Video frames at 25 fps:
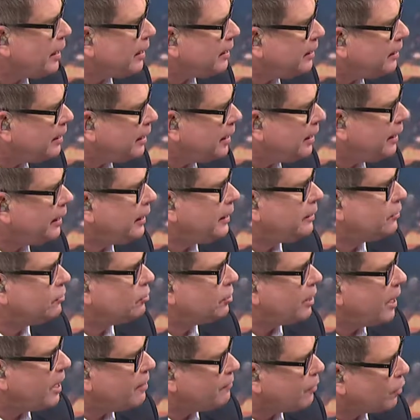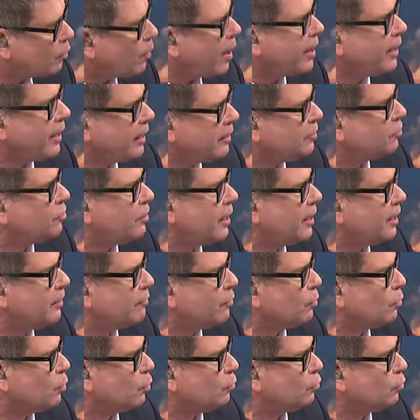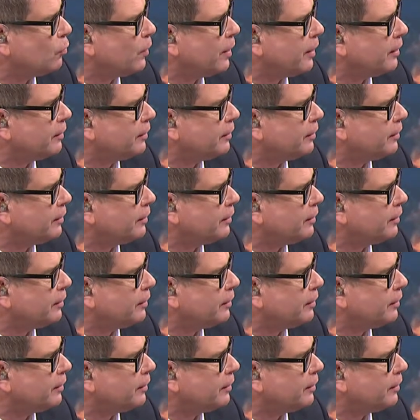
need to have a greater understanding of the rules around it.